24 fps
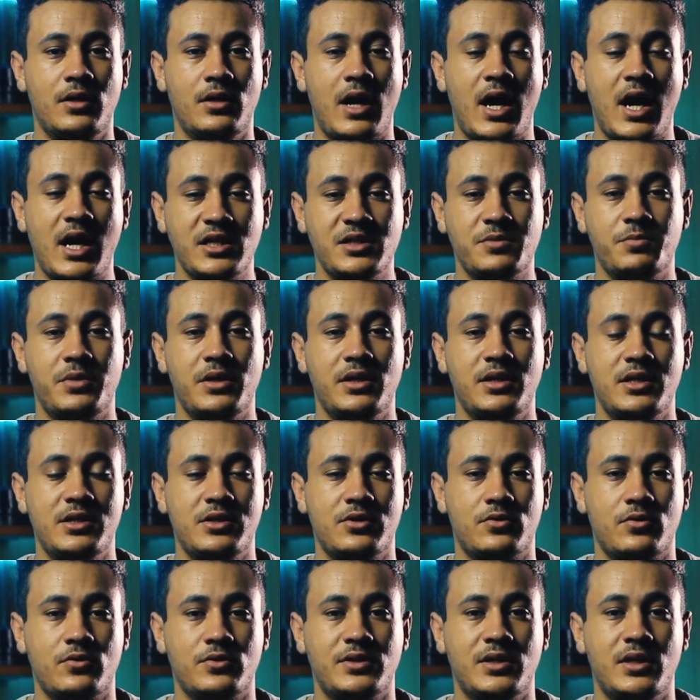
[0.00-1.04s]
high-speed
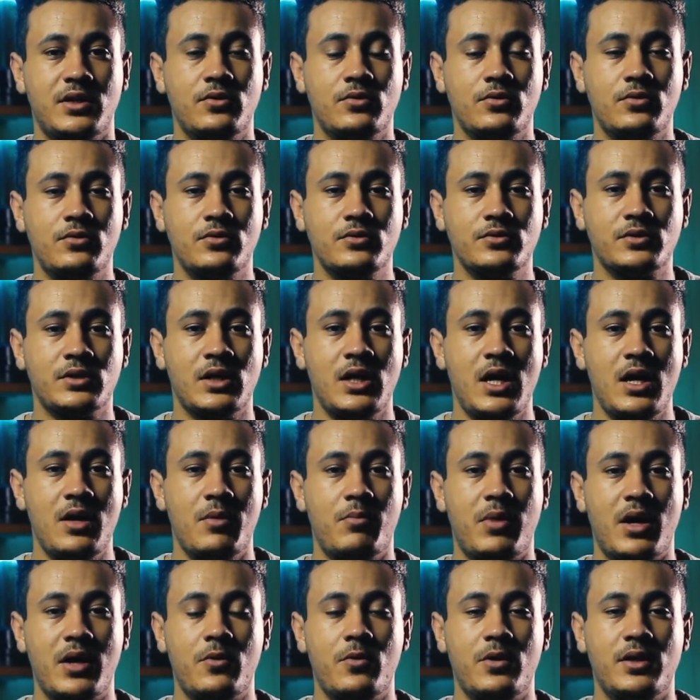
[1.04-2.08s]
digital signals
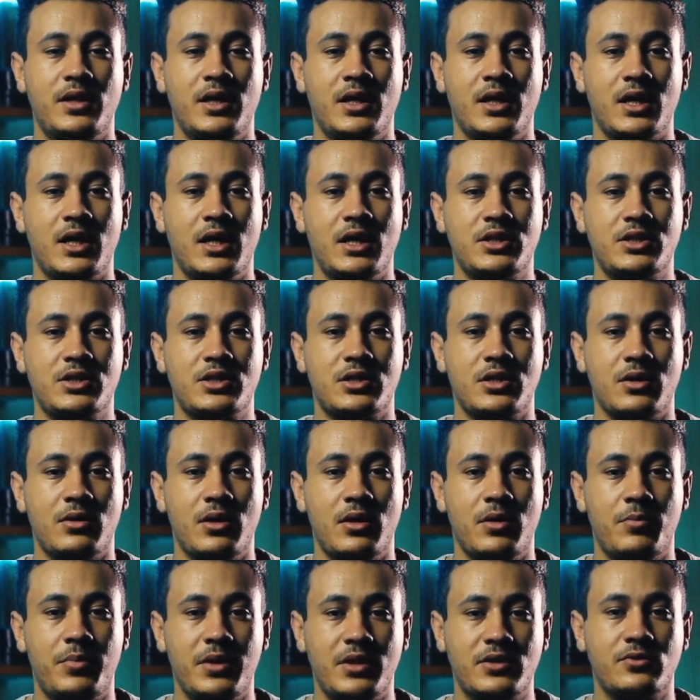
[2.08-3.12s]
by reading each
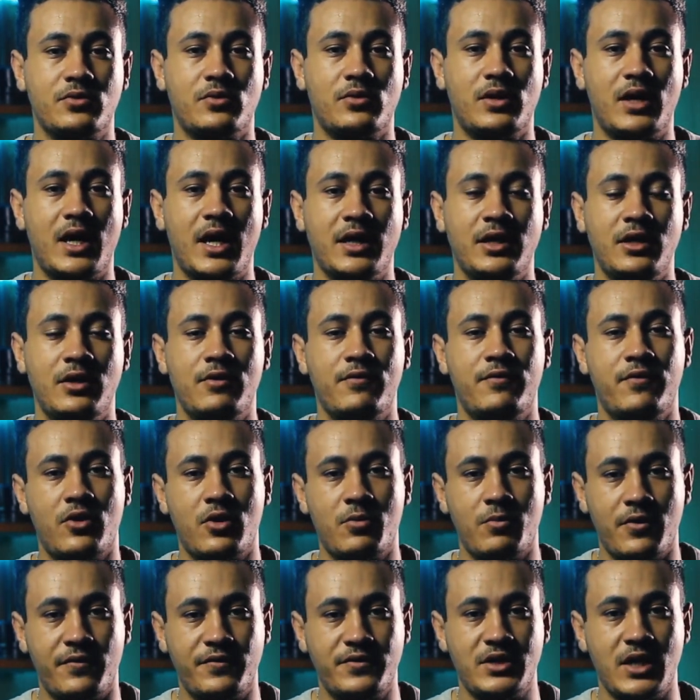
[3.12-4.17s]
pixel line in a
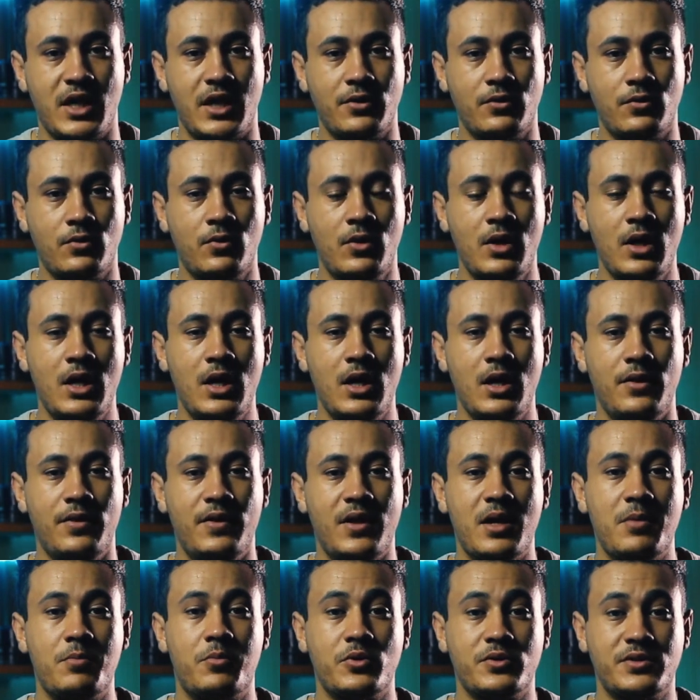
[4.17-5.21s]
form of channel,
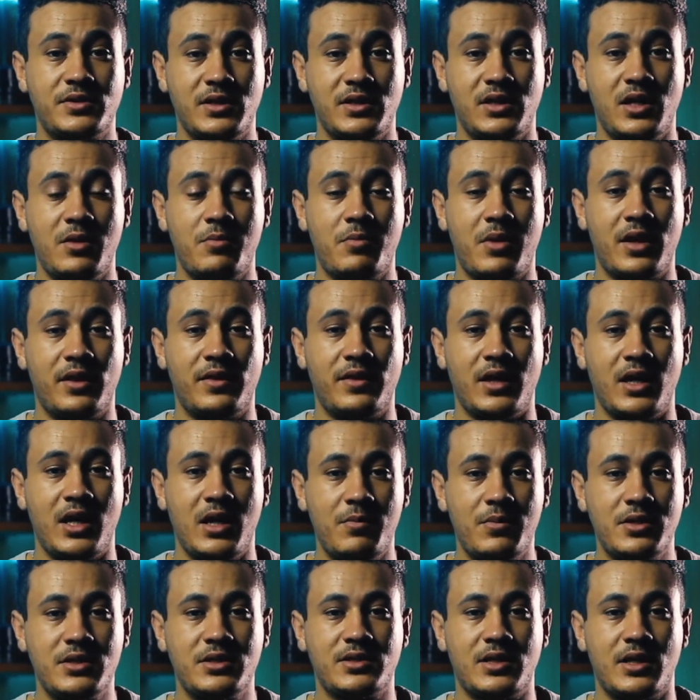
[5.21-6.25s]
then preceded by the
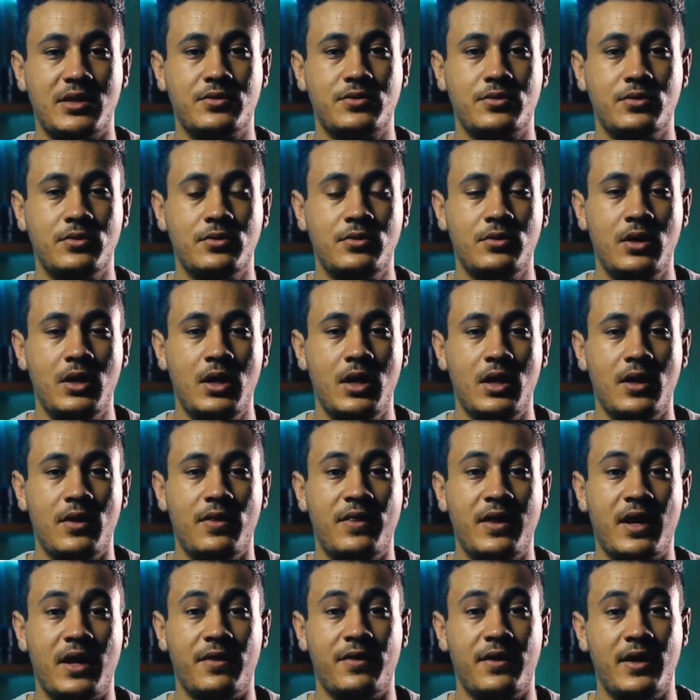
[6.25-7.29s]
image sensor
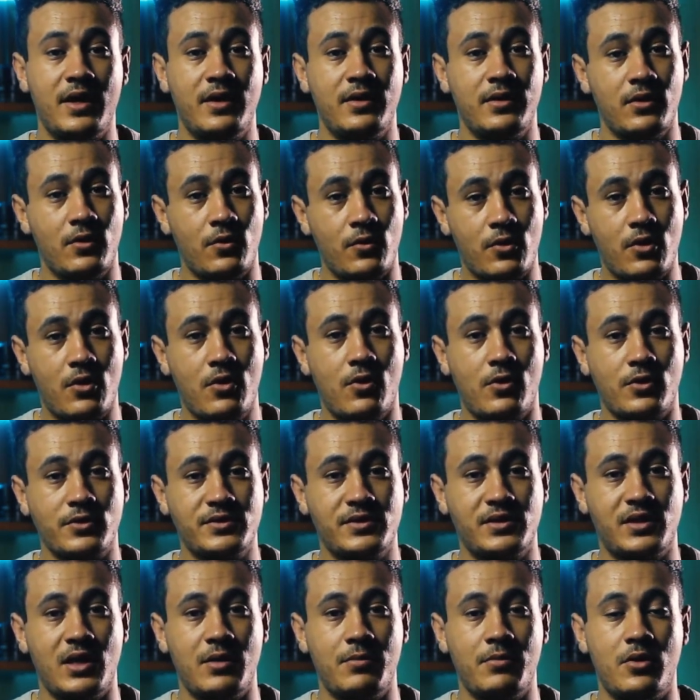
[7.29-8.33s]
that then
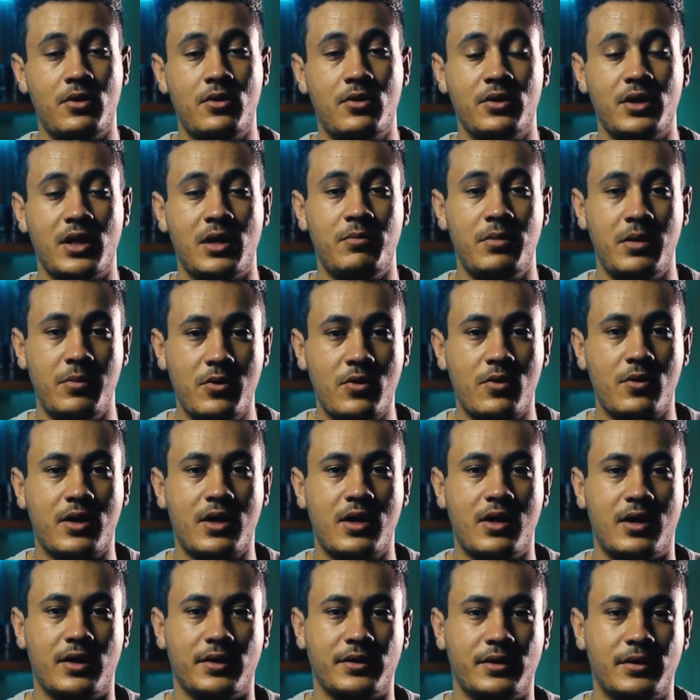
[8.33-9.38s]
records them on a memory
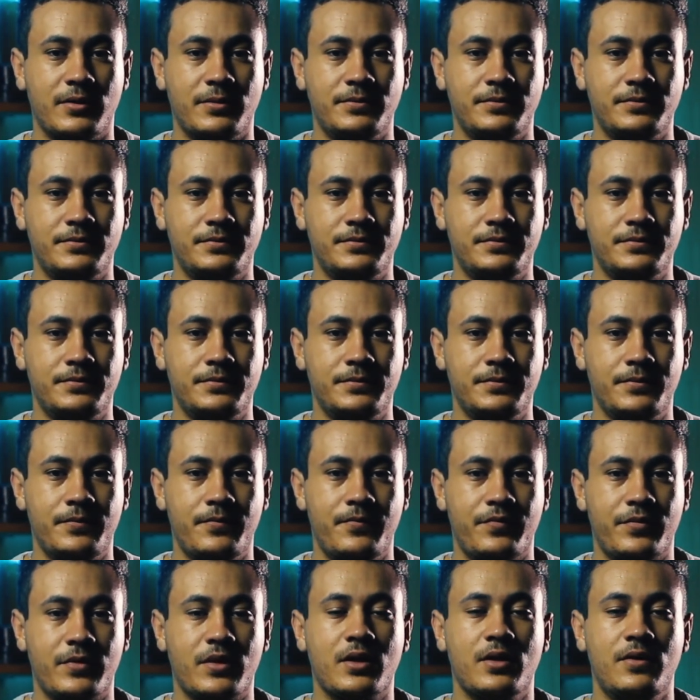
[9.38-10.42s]
card.
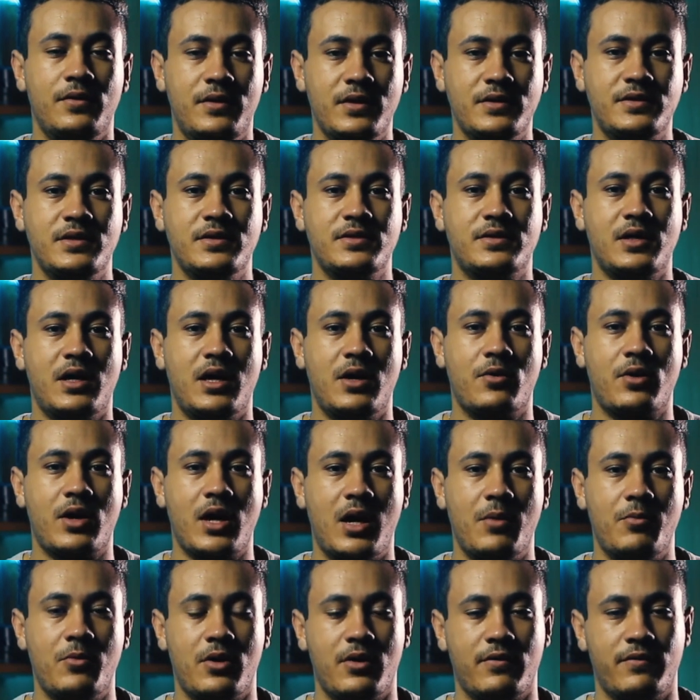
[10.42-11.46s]
This is how
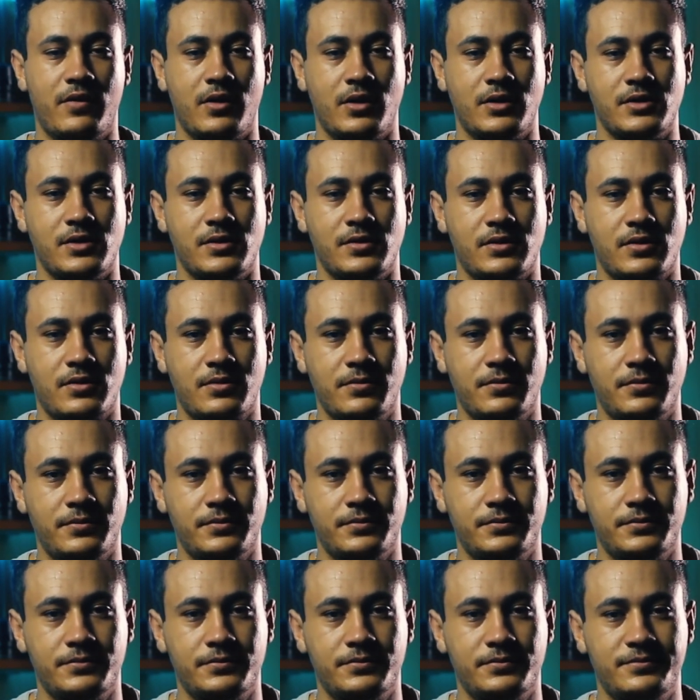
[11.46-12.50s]
camera functions.
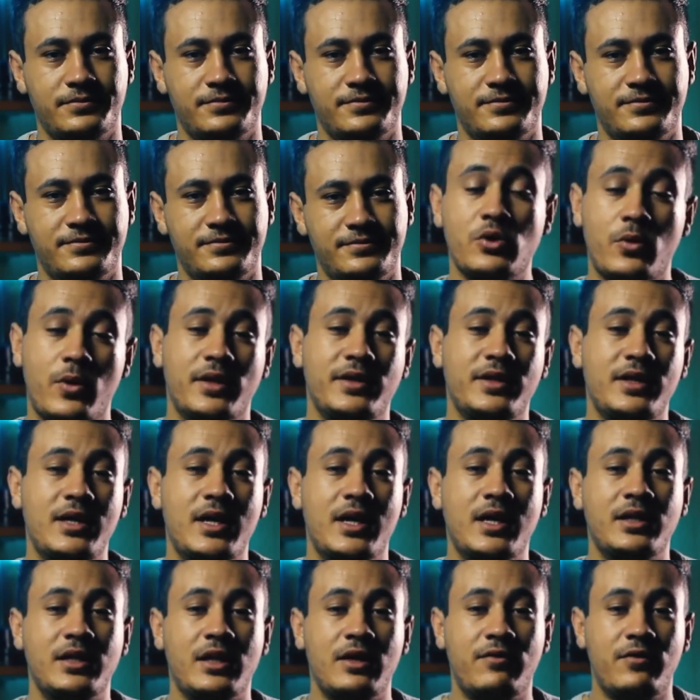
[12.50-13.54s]
So at the
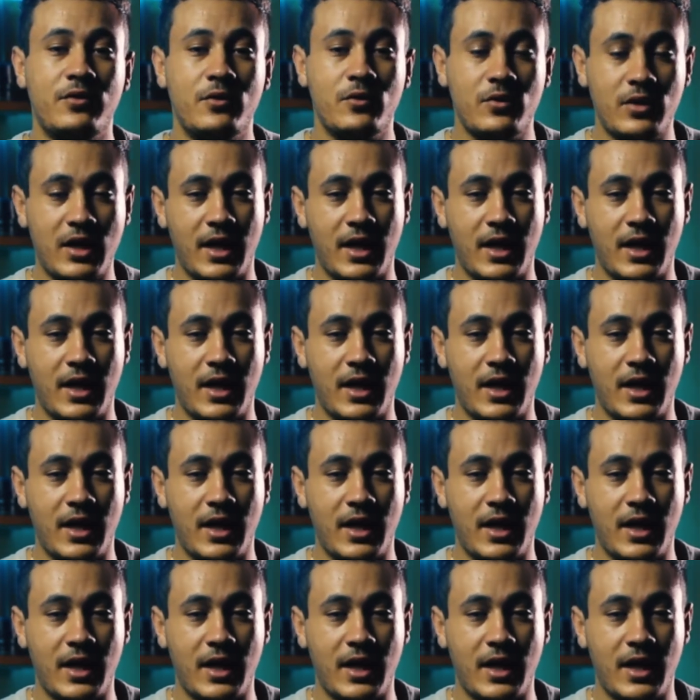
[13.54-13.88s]
end, if you